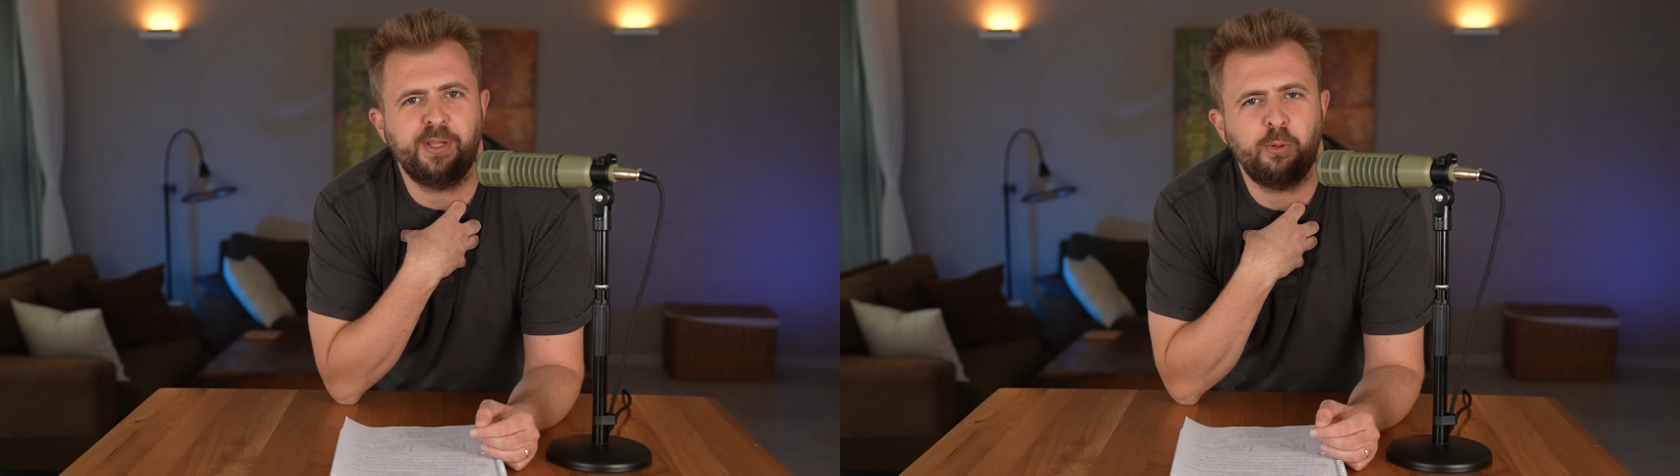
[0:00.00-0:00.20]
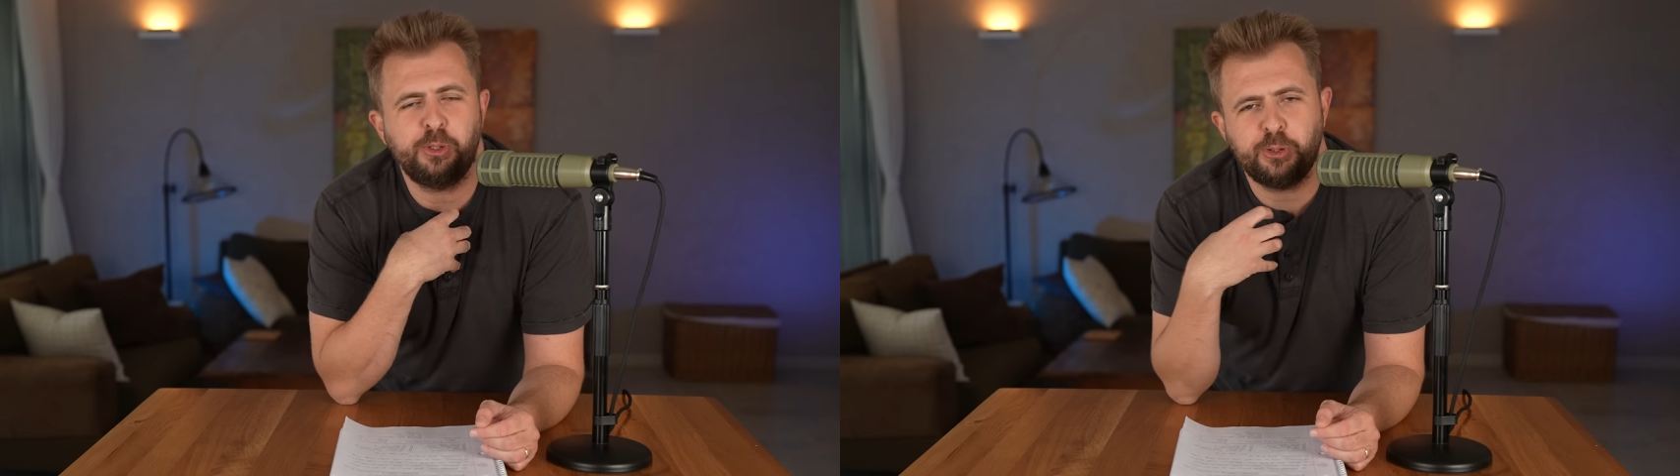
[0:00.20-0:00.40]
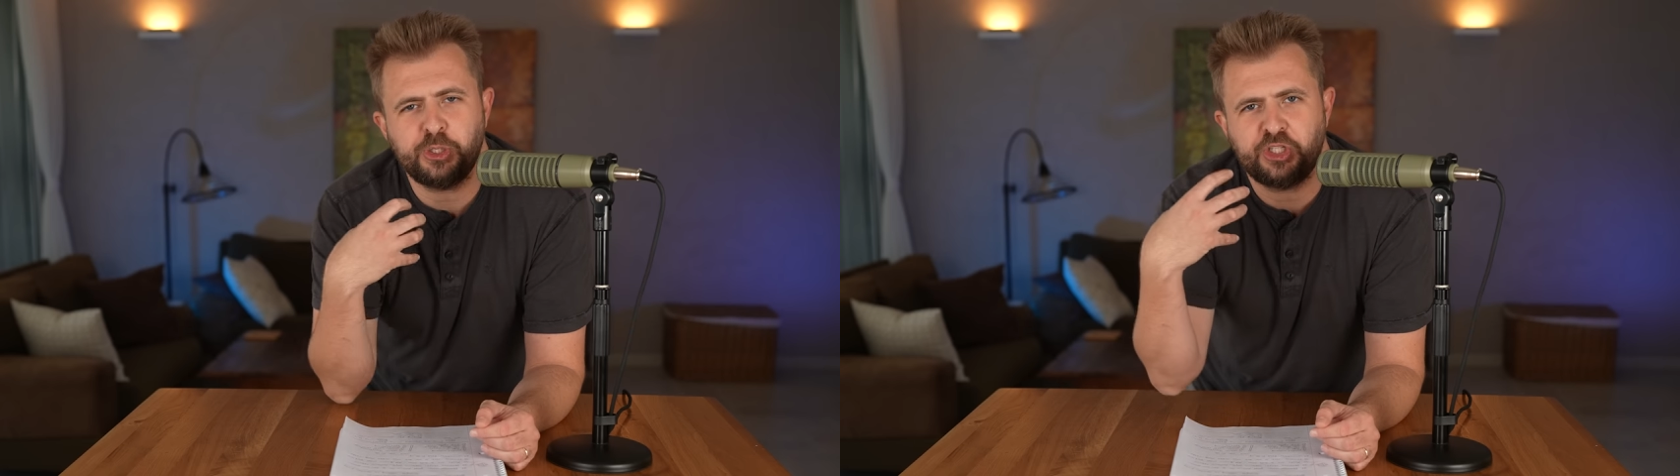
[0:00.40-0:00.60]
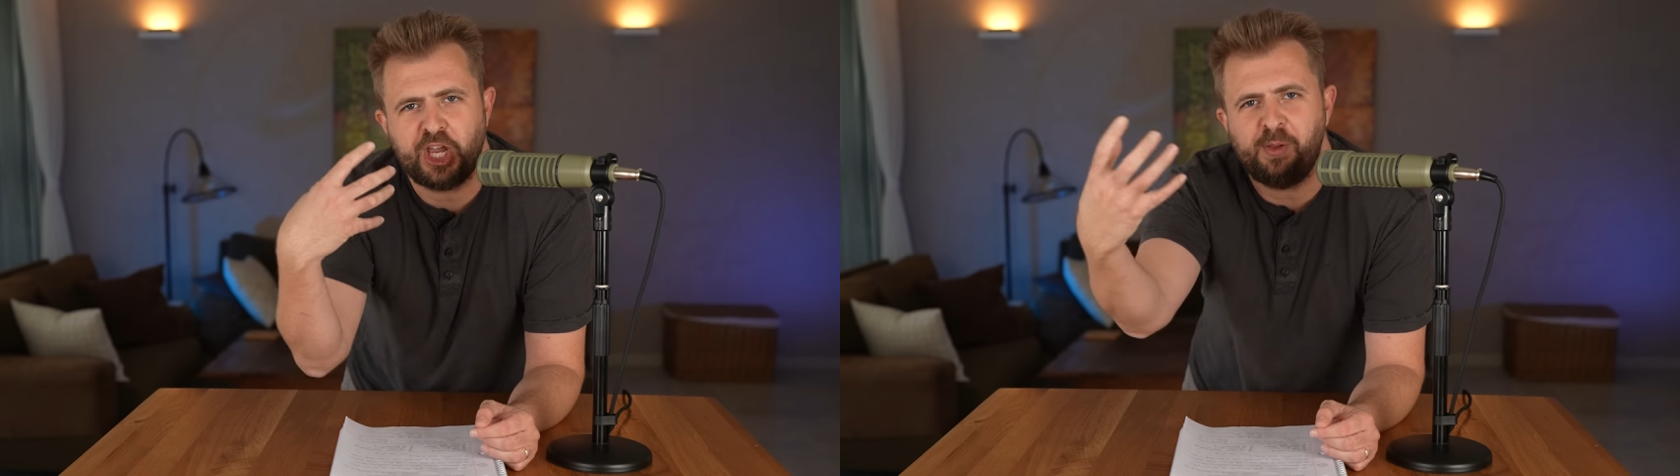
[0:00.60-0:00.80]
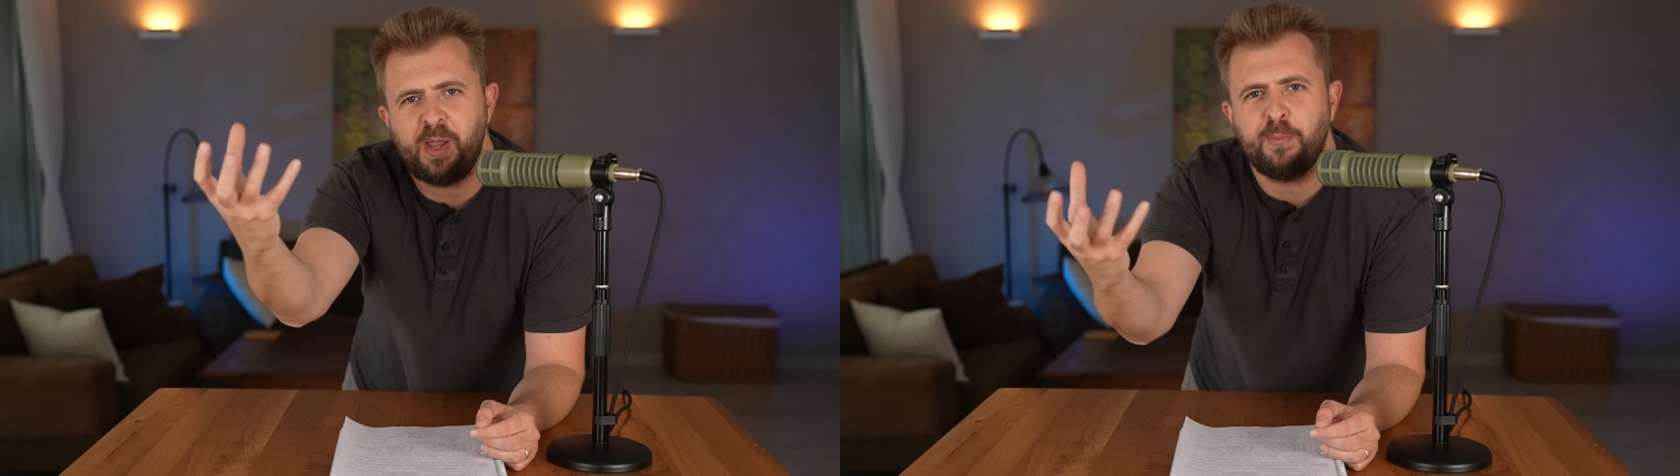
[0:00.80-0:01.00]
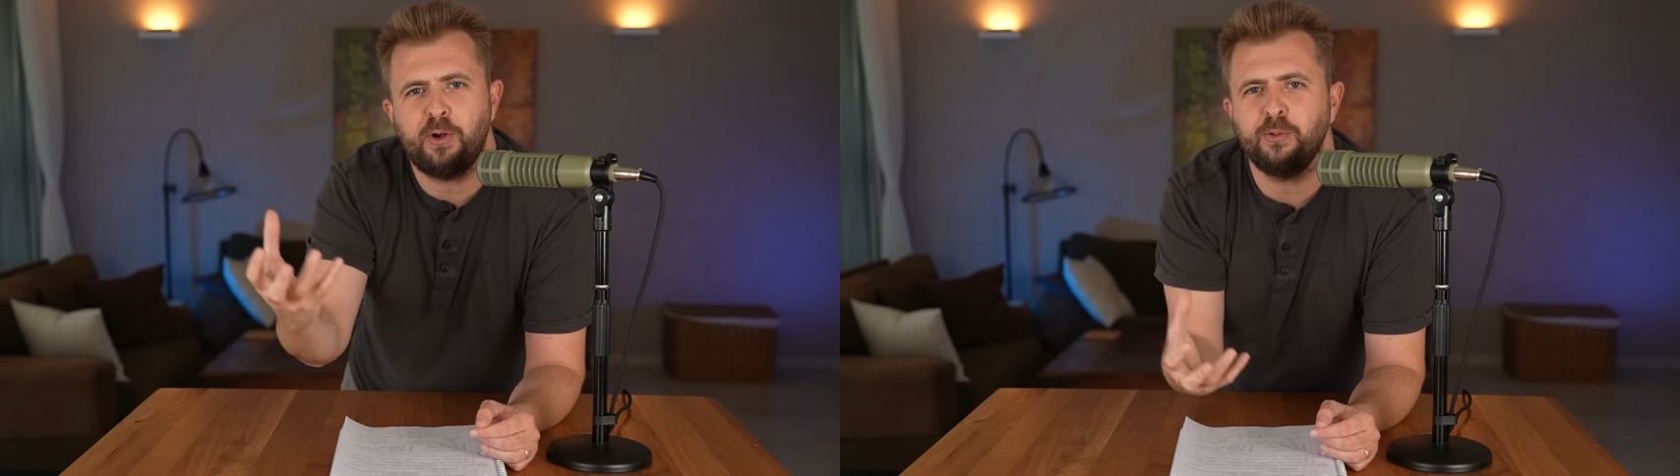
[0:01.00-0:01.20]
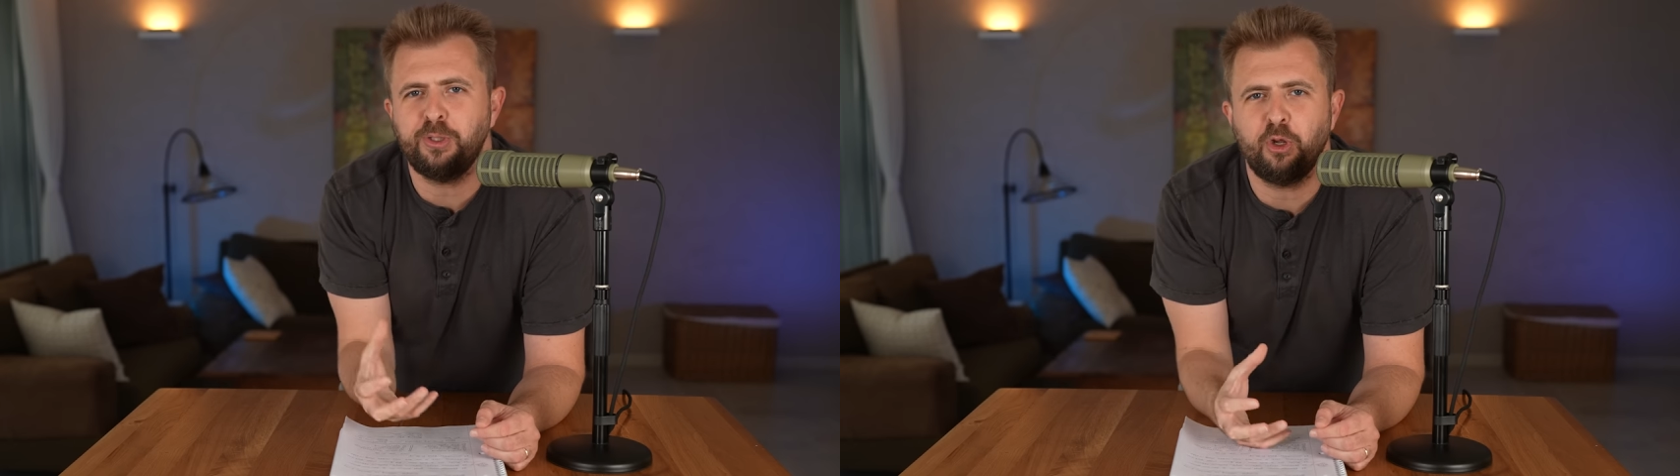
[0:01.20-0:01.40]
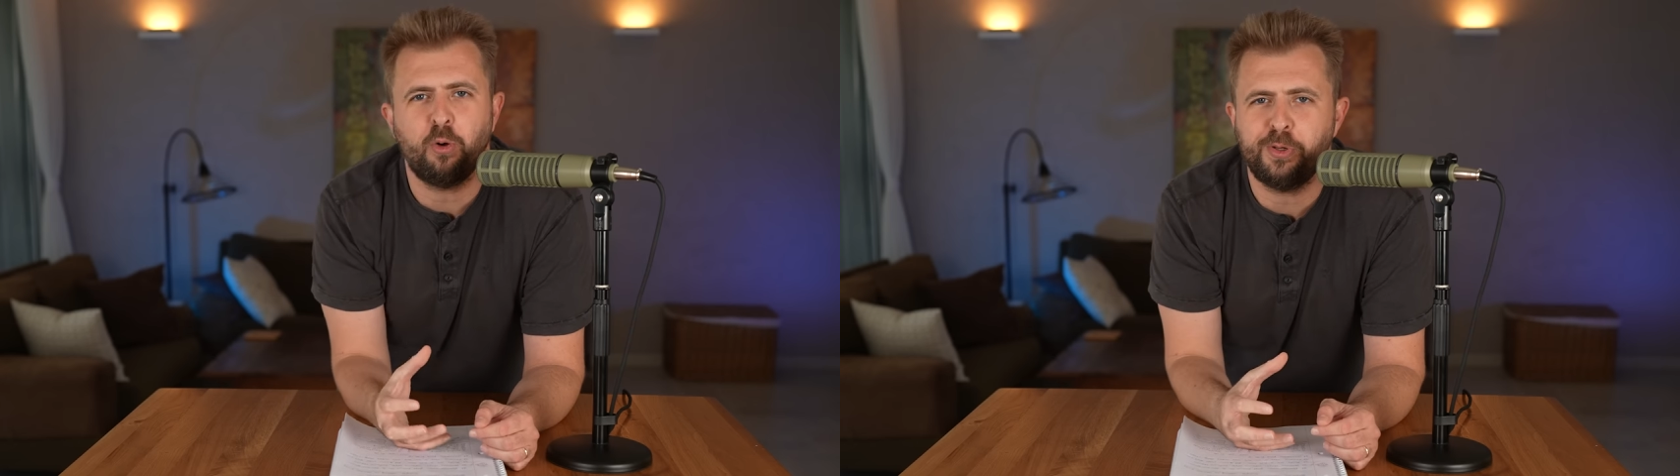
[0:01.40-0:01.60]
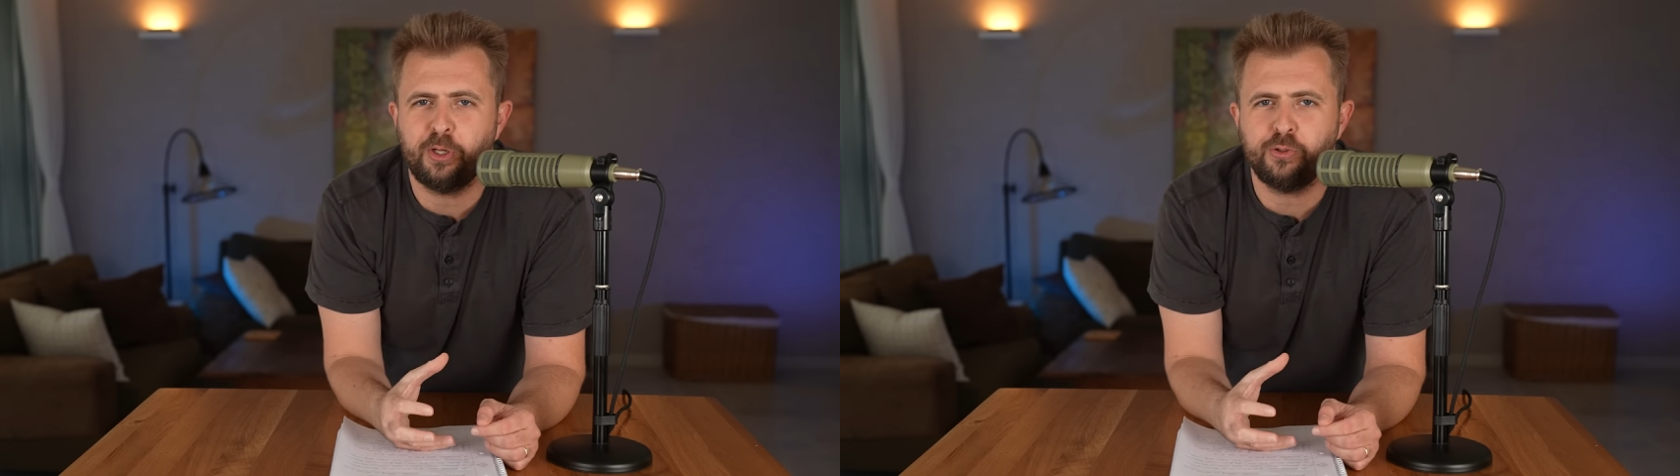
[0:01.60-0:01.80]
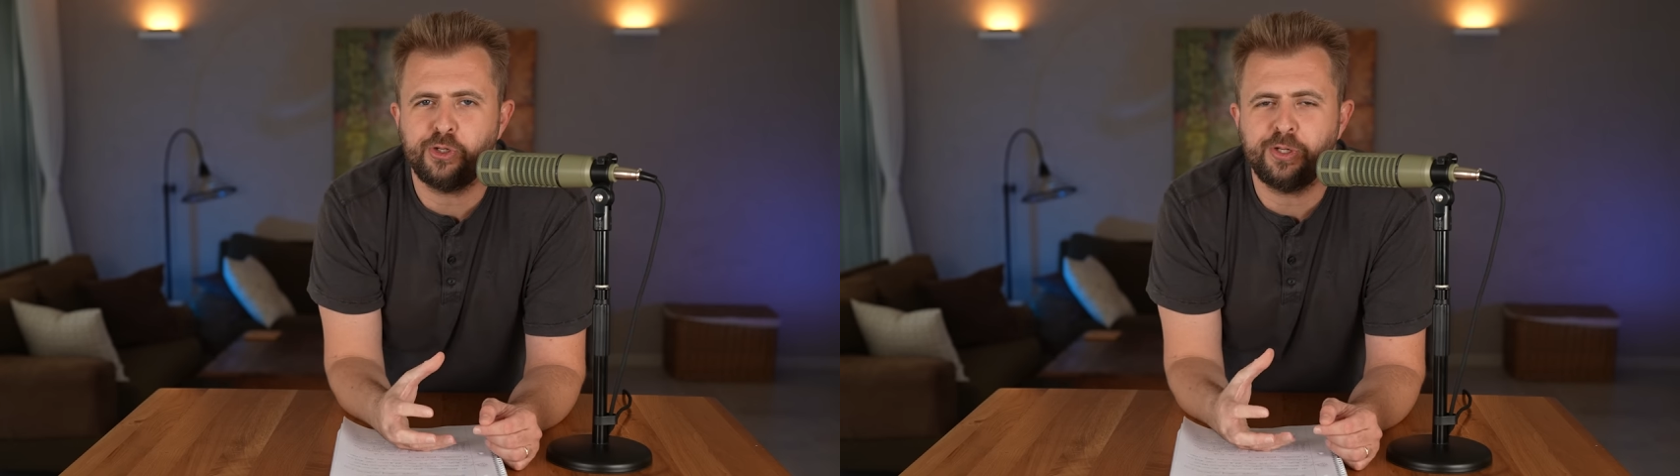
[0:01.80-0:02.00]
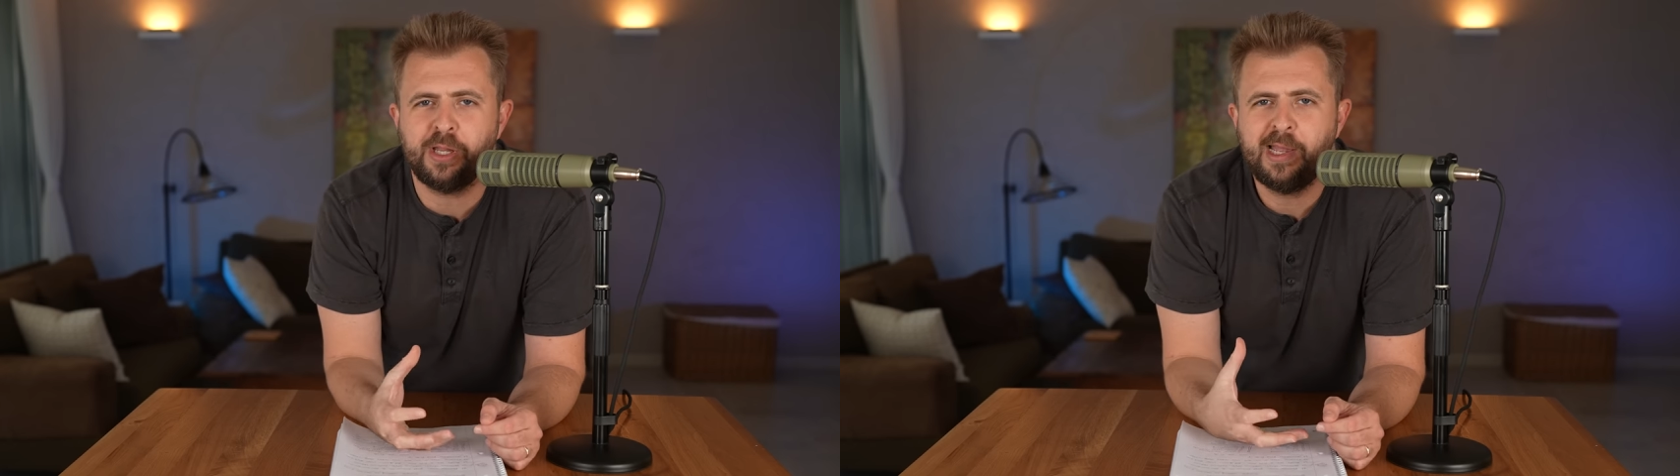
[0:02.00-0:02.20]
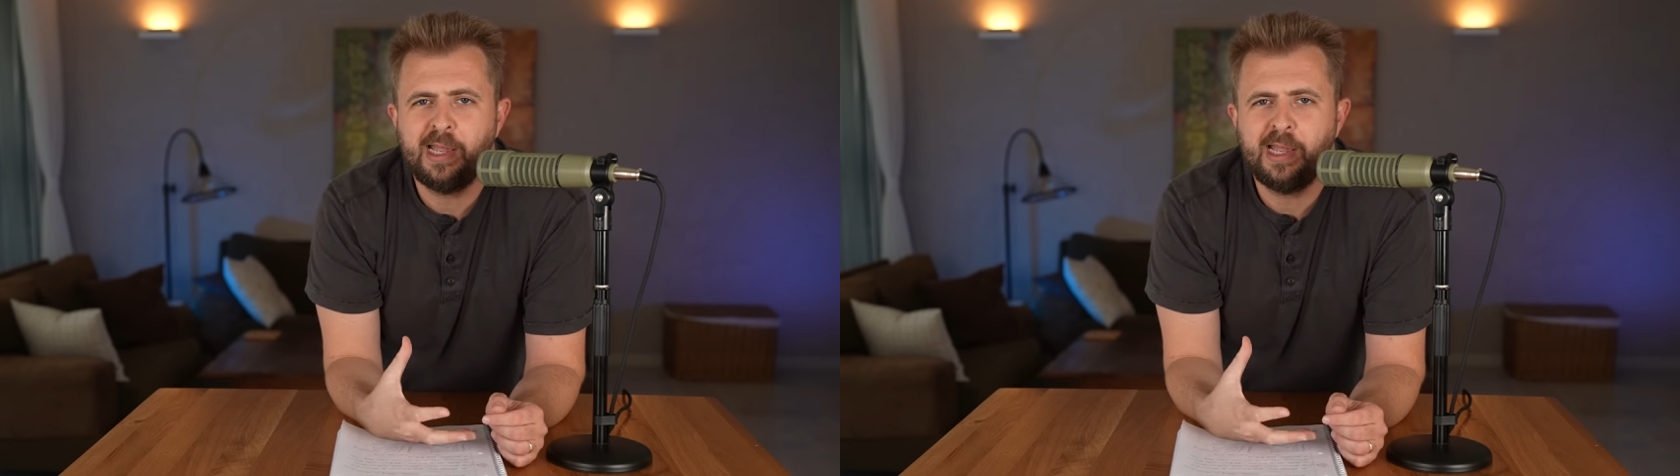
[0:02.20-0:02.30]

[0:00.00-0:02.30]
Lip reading: I wanted to sail my boat in the open ocean.